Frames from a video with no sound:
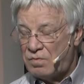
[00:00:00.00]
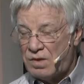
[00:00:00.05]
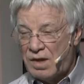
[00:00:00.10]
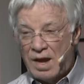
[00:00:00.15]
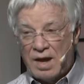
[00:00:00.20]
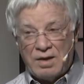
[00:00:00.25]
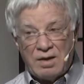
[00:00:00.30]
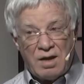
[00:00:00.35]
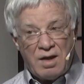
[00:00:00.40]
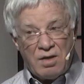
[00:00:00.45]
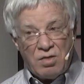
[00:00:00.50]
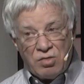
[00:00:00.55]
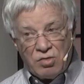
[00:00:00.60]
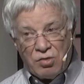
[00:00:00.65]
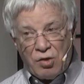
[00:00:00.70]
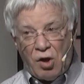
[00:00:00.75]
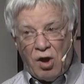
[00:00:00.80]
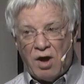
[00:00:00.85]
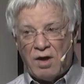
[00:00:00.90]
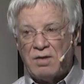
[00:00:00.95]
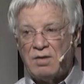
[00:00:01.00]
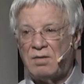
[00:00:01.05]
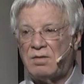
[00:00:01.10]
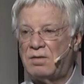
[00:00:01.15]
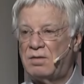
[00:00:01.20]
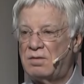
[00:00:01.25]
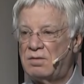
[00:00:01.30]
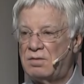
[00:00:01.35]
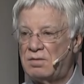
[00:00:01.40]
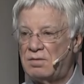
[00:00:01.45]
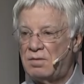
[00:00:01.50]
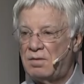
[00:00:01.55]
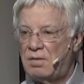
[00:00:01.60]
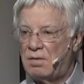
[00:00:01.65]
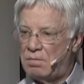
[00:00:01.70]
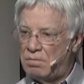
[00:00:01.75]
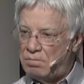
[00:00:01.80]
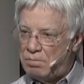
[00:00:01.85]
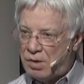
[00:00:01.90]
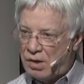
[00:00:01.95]
Not a thought,
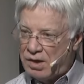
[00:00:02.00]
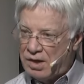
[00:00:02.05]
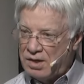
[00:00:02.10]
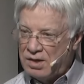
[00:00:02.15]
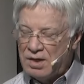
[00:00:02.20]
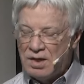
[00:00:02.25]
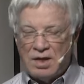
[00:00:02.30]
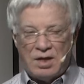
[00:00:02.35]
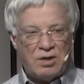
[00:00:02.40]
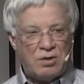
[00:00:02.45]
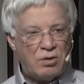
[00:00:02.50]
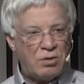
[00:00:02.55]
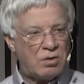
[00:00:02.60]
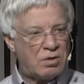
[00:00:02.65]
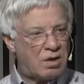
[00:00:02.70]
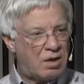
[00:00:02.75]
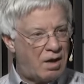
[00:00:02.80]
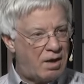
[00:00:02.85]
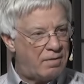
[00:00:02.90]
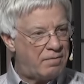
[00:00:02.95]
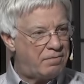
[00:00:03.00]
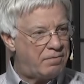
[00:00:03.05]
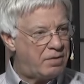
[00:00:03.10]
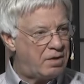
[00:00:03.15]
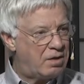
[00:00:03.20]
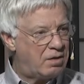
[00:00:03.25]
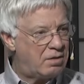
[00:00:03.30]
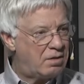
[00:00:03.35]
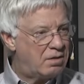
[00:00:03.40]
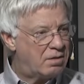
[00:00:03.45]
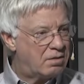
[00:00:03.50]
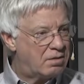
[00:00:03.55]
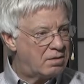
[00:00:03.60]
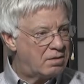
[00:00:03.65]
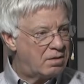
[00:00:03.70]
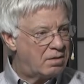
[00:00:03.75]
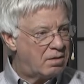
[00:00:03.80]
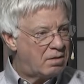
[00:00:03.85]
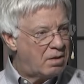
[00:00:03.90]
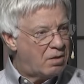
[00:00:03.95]
but an inner confident
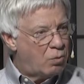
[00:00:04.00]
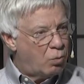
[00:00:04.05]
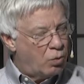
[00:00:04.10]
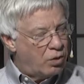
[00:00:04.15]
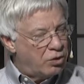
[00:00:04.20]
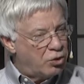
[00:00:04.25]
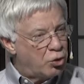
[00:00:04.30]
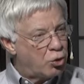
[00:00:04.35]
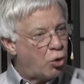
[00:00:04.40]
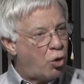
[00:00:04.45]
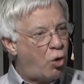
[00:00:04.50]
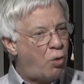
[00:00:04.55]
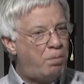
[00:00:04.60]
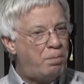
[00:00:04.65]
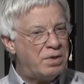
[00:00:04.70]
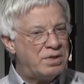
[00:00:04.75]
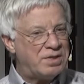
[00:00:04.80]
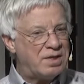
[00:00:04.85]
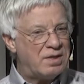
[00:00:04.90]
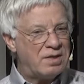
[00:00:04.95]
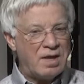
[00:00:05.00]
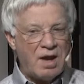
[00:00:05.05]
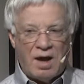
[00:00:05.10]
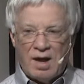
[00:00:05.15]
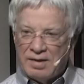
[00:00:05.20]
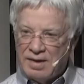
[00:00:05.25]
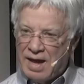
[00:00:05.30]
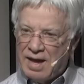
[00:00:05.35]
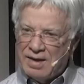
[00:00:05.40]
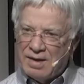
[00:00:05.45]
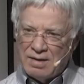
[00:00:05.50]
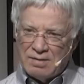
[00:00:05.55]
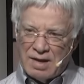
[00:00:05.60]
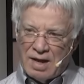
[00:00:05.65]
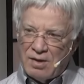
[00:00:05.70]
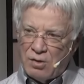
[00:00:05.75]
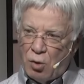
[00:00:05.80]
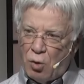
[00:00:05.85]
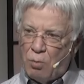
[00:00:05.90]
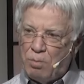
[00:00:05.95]
when your hope is in God, not,
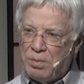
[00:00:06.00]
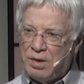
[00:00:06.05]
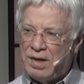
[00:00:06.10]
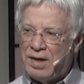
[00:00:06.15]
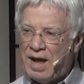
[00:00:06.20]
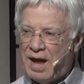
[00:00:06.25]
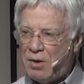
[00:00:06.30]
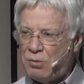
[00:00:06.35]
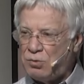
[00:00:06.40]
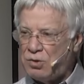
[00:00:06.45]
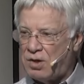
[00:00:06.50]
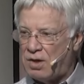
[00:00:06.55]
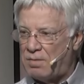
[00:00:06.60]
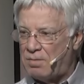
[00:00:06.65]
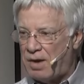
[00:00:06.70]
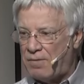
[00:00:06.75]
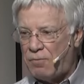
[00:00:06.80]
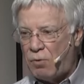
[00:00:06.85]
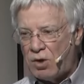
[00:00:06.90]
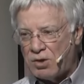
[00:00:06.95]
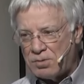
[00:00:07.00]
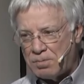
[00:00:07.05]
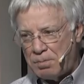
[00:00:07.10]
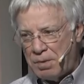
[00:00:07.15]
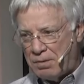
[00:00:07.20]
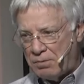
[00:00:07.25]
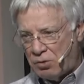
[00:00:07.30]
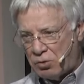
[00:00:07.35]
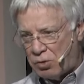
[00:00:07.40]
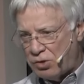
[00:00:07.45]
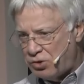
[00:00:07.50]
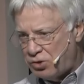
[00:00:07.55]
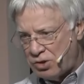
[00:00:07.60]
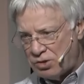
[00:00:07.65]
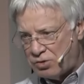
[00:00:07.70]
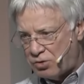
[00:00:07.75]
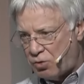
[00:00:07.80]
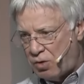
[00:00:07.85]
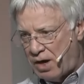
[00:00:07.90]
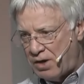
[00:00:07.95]
not hope in an outcome. I've watched
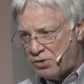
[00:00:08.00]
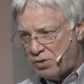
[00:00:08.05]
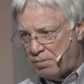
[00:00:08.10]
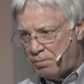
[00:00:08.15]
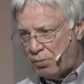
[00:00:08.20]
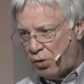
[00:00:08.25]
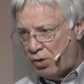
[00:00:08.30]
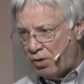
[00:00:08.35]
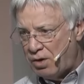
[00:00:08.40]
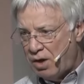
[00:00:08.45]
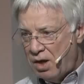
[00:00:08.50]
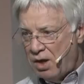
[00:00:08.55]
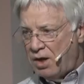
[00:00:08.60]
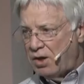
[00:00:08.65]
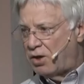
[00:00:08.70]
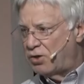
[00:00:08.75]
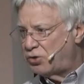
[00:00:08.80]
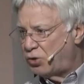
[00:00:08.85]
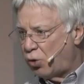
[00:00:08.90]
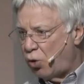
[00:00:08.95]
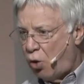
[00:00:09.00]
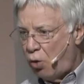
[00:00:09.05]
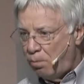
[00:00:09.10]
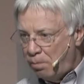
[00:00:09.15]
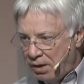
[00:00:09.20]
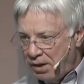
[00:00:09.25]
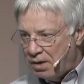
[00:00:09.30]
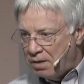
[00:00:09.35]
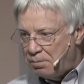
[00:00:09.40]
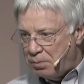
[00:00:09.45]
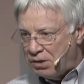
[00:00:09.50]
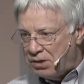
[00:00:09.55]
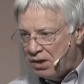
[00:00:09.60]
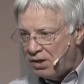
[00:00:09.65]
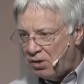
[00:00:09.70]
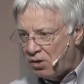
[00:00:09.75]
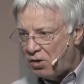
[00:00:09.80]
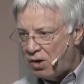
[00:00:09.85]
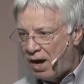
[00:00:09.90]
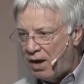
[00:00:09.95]
Christians crash and burn because they're hoping in a
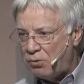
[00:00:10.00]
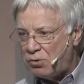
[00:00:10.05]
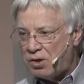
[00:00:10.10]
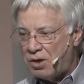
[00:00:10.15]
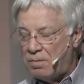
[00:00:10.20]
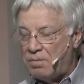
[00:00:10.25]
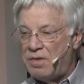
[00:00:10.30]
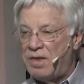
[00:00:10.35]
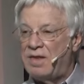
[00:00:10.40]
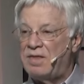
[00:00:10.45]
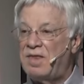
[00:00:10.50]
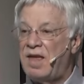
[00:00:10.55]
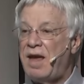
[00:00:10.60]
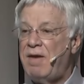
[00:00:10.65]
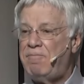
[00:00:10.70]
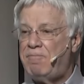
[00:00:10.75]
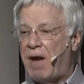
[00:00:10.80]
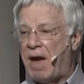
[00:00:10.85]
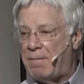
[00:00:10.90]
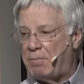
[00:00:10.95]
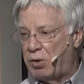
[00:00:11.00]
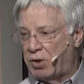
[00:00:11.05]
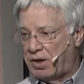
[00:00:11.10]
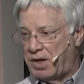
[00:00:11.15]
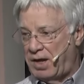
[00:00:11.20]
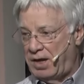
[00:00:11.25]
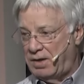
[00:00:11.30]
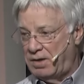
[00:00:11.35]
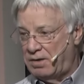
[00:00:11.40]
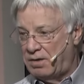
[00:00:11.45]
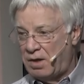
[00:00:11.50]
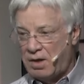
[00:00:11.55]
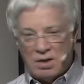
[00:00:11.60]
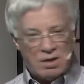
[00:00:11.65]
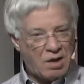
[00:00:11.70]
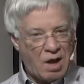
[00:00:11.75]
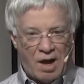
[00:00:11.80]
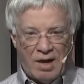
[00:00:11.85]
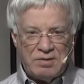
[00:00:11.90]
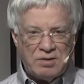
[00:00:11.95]
particular outcome that they fabricated.
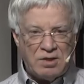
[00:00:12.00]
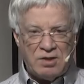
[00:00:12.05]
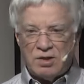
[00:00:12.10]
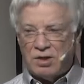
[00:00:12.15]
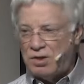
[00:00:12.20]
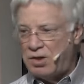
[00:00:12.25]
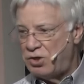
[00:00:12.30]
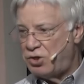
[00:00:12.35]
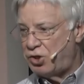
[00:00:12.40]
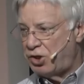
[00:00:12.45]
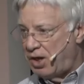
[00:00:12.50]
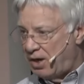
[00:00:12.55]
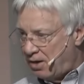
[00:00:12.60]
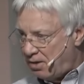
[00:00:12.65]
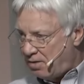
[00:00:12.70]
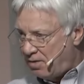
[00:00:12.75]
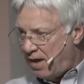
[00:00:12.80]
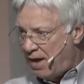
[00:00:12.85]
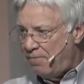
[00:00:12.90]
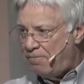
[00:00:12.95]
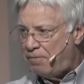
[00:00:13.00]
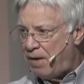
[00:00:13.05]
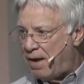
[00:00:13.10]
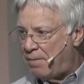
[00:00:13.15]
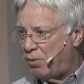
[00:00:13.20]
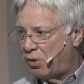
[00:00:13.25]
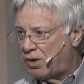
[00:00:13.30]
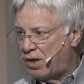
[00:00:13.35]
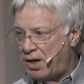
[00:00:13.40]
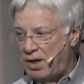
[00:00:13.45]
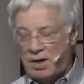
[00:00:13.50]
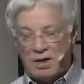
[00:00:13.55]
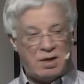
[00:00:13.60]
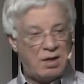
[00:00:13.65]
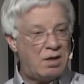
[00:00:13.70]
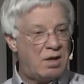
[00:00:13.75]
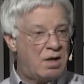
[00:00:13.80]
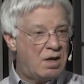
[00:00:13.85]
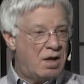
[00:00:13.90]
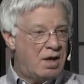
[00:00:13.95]
God didn't initiate it, they fabricated
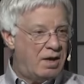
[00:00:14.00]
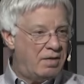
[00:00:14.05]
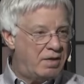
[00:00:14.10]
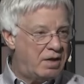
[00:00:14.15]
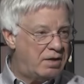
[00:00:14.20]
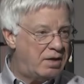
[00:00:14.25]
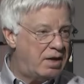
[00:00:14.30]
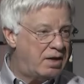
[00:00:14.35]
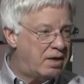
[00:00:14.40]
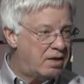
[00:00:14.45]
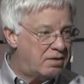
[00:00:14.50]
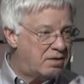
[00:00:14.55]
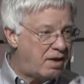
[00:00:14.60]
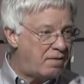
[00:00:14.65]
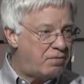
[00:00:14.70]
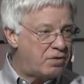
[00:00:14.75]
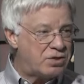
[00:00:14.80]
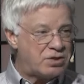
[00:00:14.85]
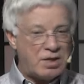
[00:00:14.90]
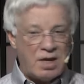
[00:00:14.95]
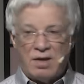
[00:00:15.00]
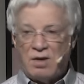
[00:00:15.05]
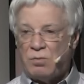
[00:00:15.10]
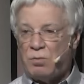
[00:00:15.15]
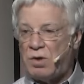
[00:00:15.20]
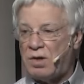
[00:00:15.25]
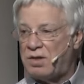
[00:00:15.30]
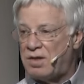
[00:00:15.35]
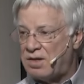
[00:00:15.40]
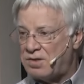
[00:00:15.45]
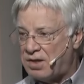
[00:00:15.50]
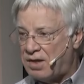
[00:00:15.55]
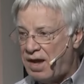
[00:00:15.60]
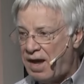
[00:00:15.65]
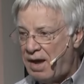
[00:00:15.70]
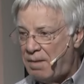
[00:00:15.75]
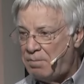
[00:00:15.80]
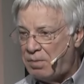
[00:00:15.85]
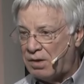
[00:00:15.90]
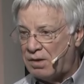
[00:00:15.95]
it, and then they get devastated when it doesn't
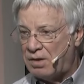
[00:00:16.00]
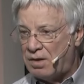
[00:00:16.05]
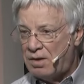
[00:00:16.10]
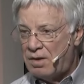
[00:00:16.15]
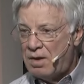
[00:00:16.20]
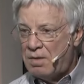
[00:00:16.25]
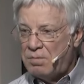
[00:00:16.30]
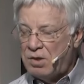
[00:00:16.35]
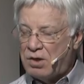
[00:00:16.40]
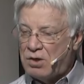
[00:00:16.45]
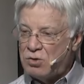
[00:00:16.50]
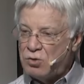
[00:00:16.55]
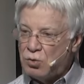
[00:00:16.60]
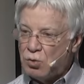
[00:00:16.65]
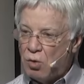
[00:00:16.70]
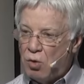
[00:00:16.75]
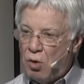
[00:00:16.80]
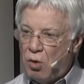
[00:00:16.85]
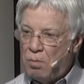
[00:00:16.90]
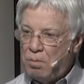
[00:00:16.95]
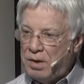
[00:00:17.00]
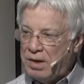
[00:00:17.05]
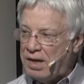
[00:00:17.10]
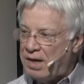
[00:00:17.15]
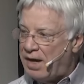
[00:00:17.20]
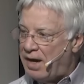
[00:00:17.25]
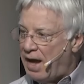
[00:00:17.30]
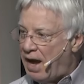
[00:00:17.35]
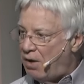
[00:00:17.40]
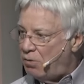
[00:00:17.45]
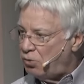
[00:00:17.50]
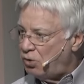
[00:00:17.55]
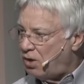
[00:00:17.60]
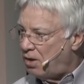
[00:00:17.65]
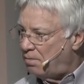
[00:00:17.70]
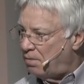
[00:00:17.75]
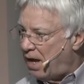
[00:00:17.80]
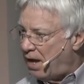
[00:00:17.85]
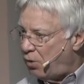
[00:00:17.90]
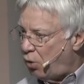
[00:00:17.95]
happen because you're hoping in an
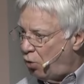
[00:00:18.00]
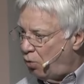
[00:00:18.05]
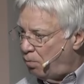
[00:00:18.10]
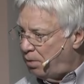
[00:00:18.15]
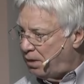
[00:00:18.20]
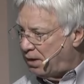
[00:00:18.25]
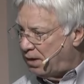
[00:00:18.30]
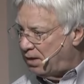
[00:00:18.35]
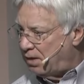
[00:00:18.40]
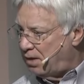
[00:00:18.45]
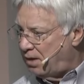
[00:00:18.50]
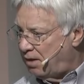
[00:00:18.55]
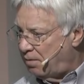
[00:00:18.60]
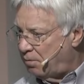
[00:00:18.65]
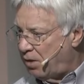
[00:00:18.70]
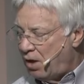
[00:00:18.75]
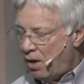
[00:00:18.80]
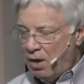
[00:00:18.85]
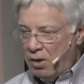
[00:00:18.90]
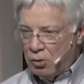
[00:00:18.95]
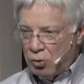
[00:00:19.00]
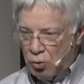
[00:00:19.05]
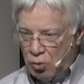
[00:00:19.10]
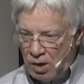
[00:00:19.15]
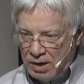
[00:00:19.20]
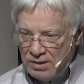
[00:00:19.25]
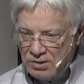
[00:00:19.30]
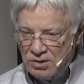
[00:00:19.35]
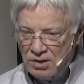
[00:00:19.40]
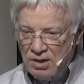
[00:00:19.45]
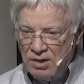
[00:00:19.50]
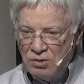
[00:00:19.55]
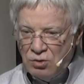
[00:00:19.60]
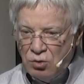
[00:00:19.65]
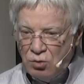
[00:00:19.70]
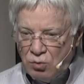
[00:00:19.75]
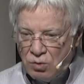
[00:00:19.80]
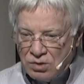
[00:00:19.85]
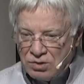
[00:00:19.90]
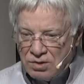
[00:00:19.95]
outcome, not hoping in Him. Christ in
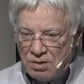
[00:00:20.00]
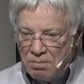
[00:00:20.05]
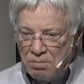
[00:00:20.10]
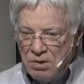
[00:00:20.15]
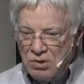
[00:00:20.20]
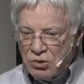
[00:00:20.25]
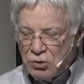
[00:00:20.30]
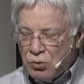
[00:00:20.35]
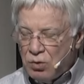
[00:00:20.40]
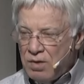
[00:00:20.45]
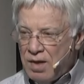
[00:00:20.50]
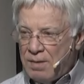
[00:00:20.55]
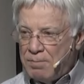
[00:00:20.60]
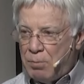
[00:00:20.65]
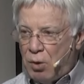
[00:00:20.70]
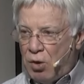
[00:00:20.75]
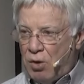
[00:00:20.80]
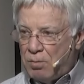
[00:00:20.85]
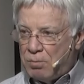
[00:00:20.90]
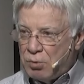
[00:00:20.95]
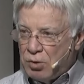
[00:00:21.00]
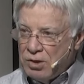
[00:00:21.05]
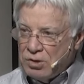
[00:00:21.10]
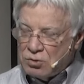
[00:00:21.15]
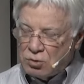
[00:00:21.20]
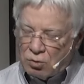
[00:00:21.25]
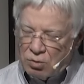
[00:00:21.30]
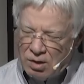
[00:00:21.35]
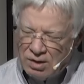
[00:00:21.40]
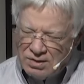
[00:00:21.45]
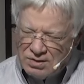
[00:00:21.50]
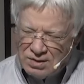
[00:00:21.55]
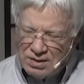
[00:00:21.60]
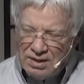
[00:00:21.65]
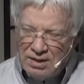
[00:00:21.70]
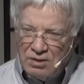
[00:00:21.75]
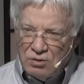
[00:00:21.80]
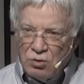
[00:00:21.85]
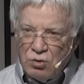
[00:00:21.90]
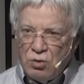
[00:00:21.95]
you is the mystery that Paul preached. Christ
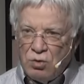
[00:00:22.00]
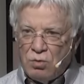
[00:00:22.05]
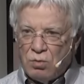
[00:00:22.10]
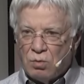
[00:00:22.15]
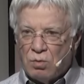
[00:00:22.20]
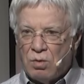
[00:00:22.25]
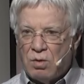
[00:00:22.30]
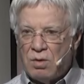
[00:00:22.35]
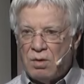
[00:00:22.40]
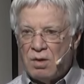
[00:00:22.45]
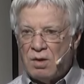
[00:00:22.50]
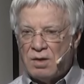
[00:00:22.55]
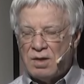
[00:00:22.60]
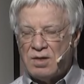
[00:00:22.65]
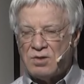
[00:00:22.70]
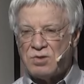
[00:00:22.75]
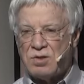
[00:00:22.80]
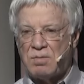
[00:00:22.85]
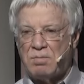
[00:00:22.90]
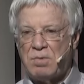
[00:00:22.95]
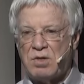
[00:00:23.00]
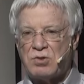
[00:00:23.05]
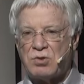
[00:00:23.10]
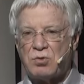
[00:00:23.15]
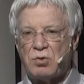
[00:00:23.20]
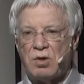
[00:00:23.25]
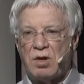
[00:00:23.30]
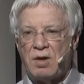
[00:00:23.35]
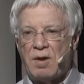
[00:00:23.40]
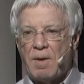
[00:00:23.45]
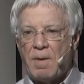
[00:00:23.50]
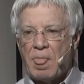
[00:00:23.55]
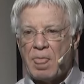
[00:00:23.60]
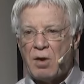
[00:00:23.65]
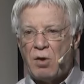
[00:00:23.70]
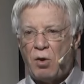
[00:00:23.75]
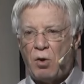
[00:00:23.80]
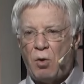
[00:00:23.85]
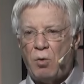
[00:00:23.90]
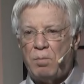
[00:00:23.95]
in you is the mystery,
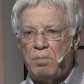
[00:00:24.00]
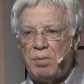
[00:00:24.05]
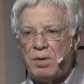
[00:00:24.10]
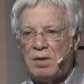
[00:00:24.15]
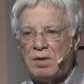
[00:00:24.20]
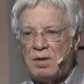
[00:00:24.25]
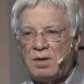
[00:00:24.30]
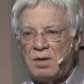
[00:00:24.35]
hope